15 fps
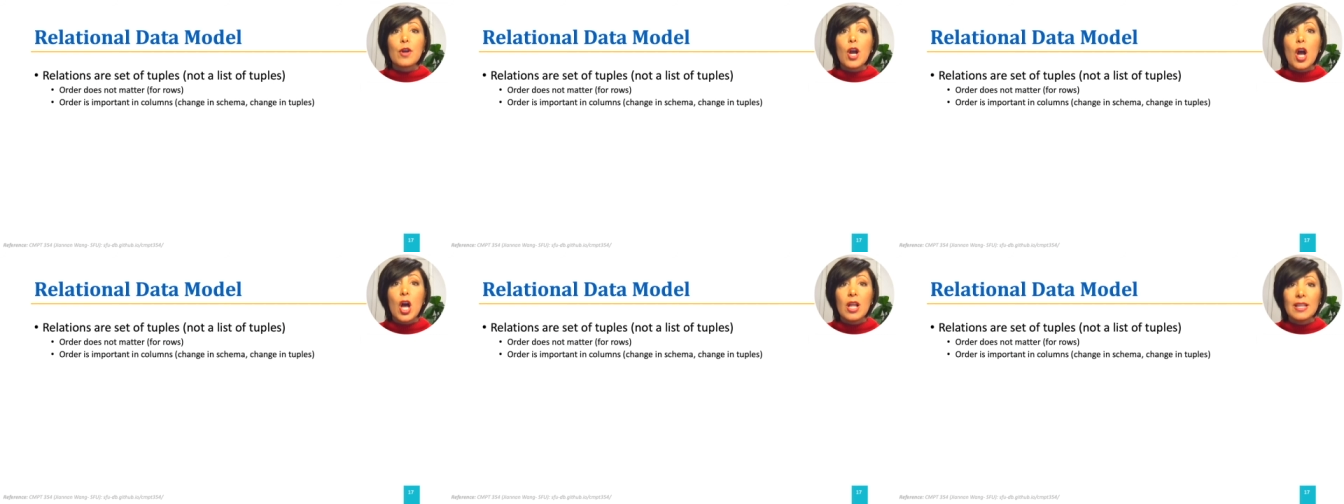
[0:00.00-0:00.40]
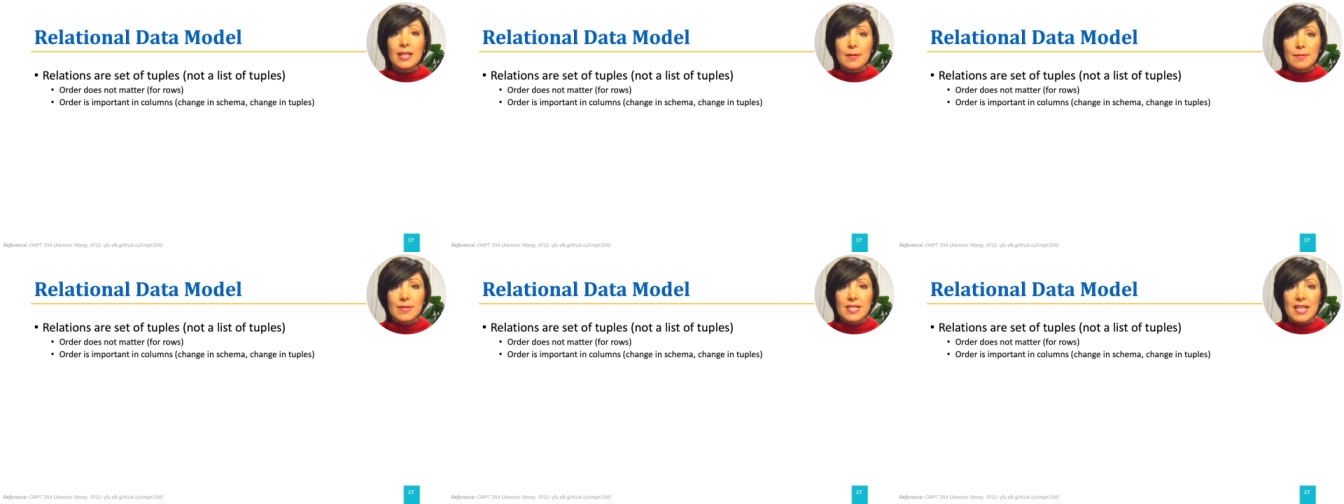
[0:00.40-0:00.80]

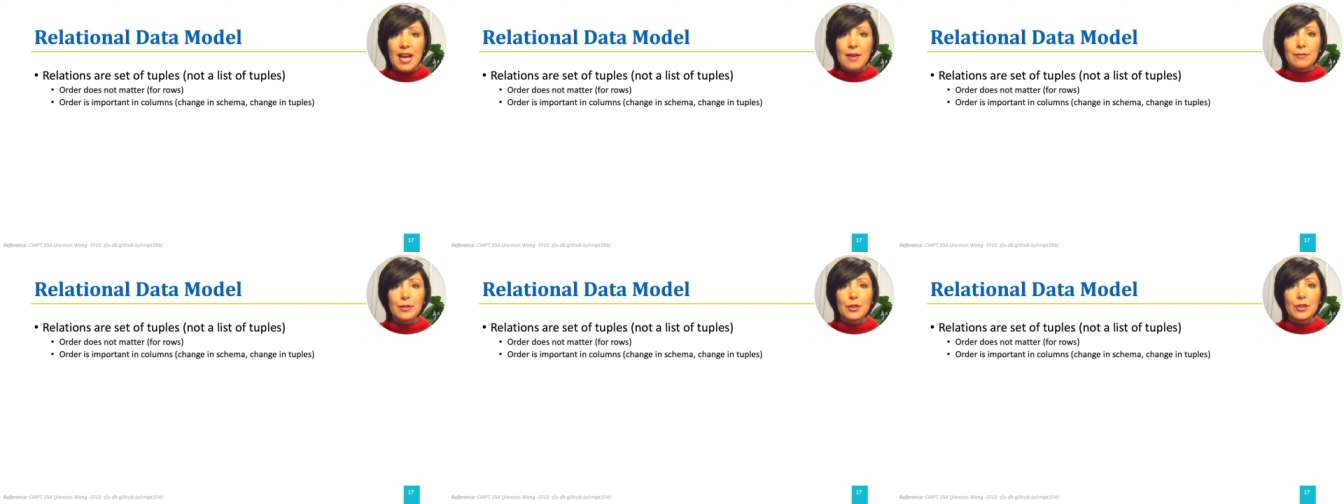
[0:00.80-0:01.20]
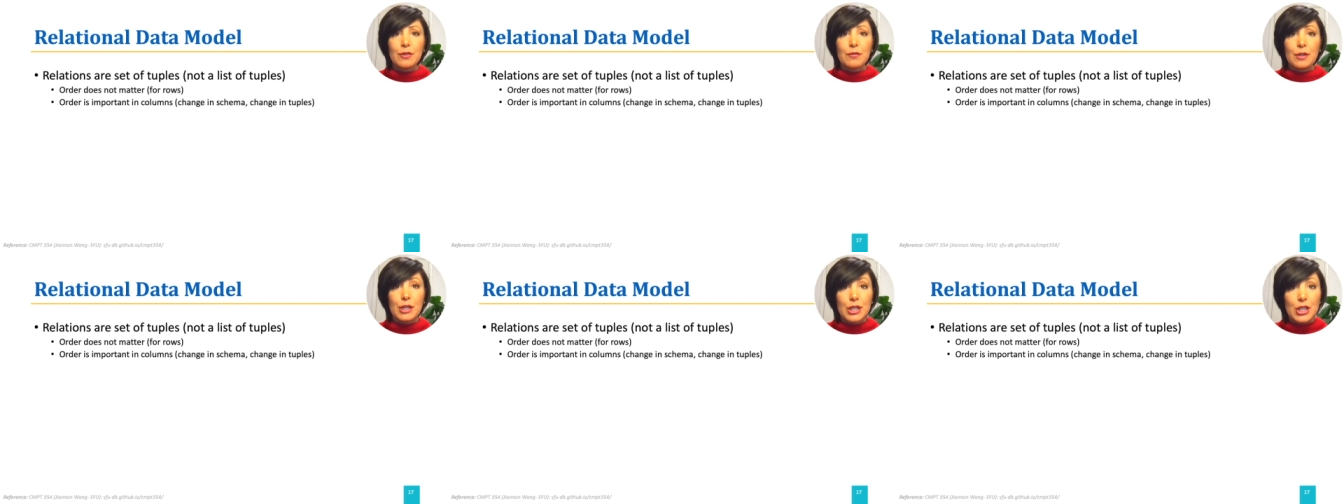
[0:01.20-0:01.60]
columns after
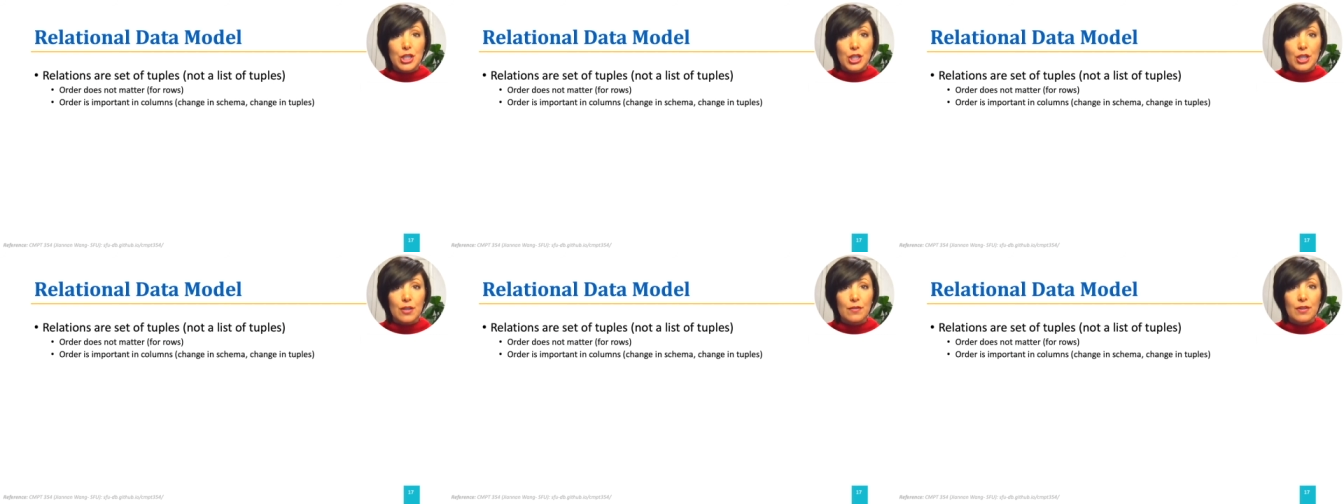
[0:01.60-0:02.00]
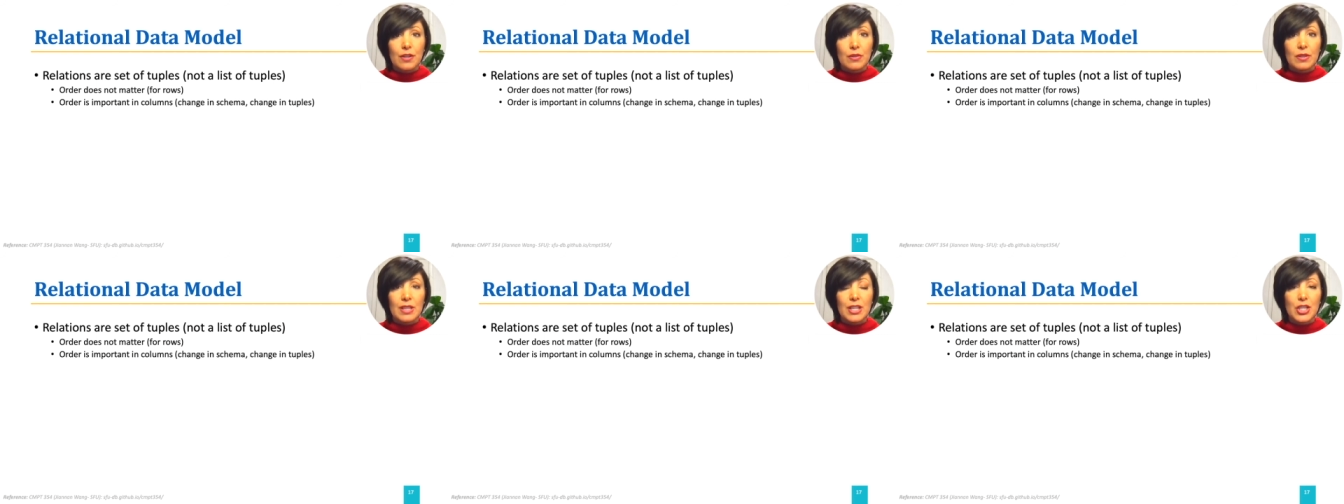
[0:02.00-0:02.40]
definition of the
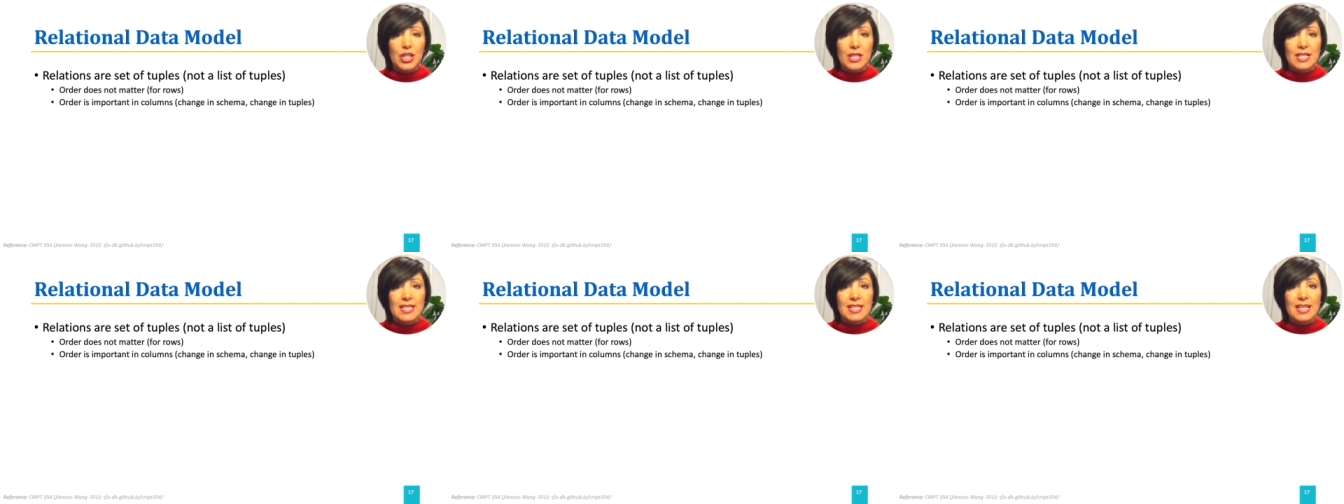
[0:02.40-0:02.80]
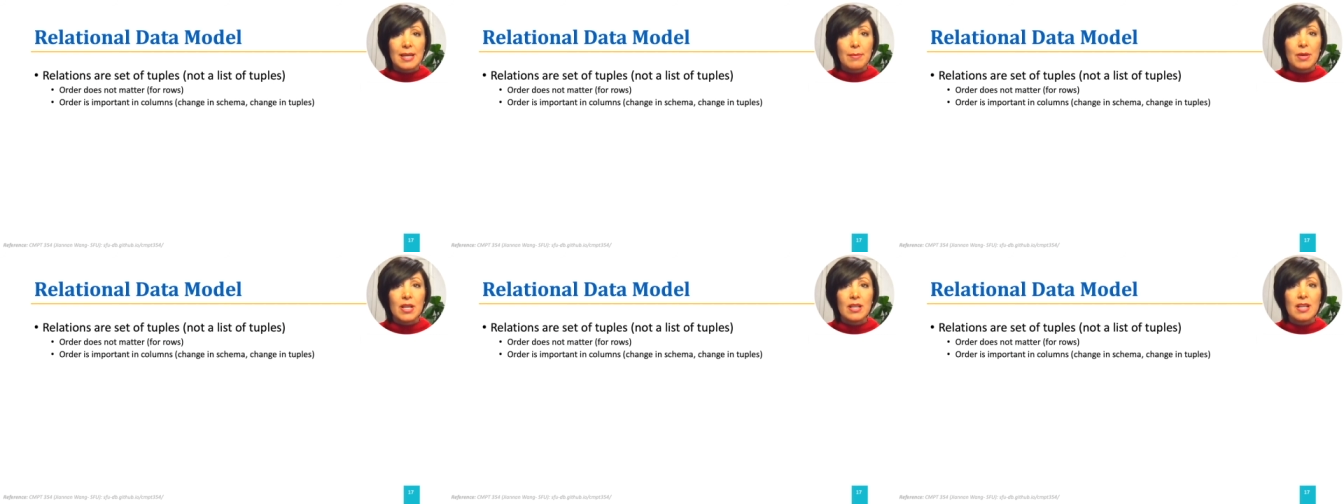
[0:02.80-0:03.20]
relation
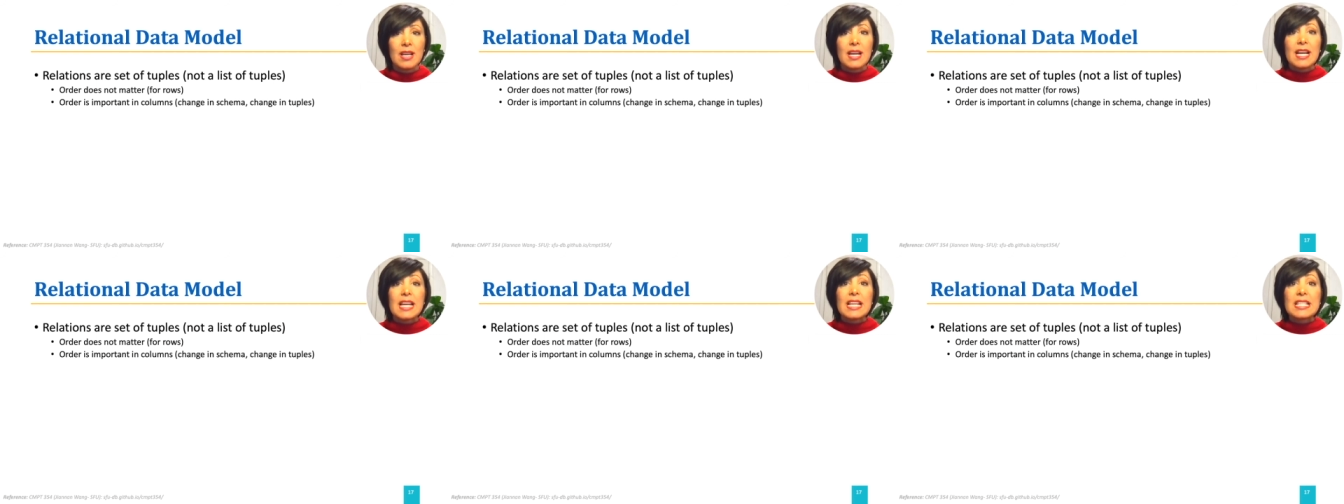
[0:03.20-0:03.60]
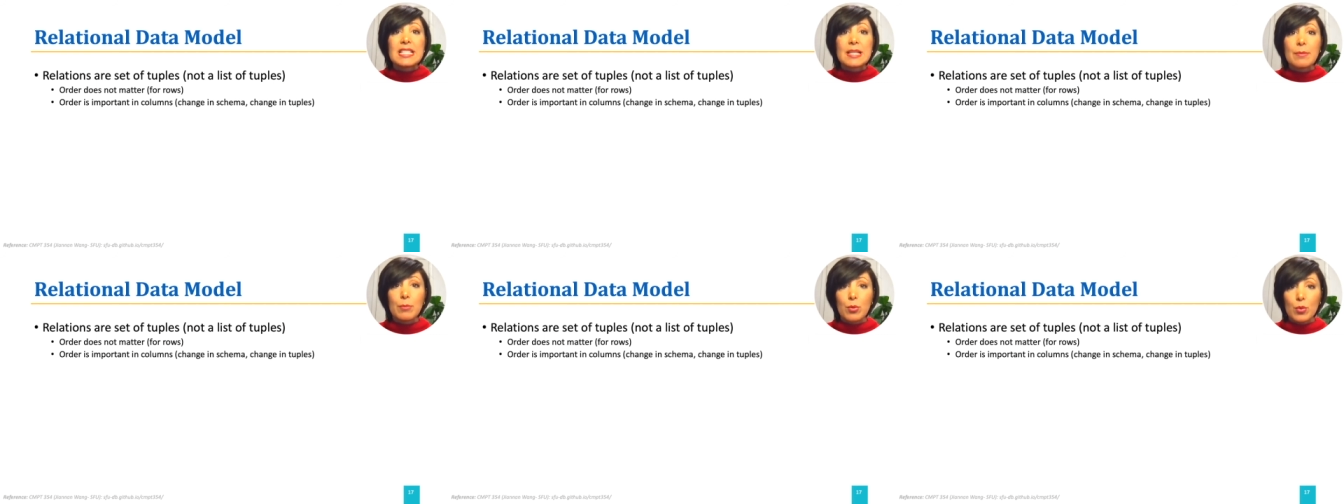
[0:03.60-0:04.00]
schema is
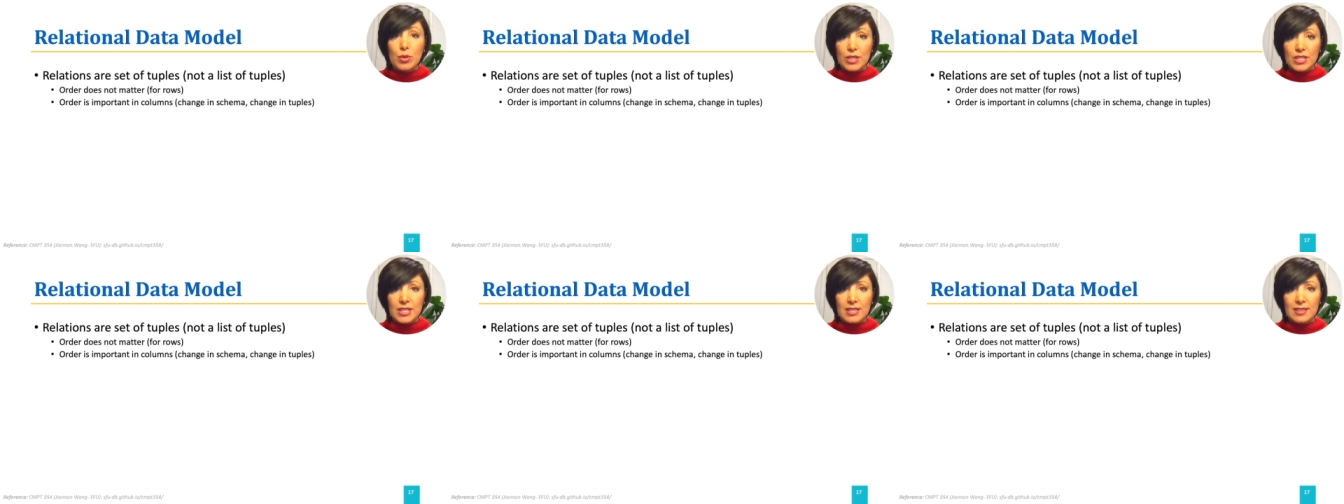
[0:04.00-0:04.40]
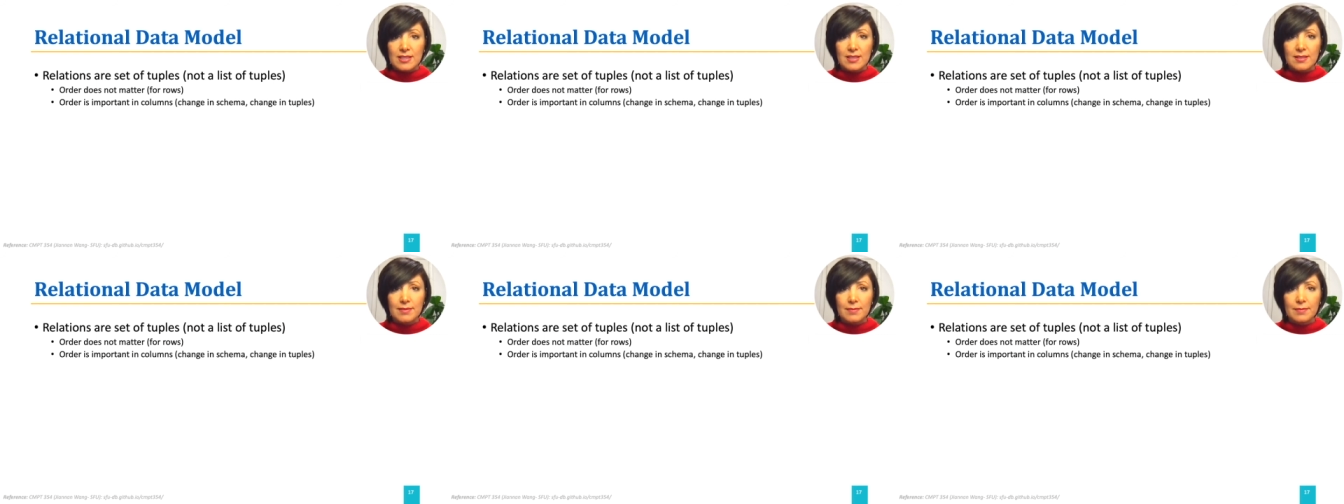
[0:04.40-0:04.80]
important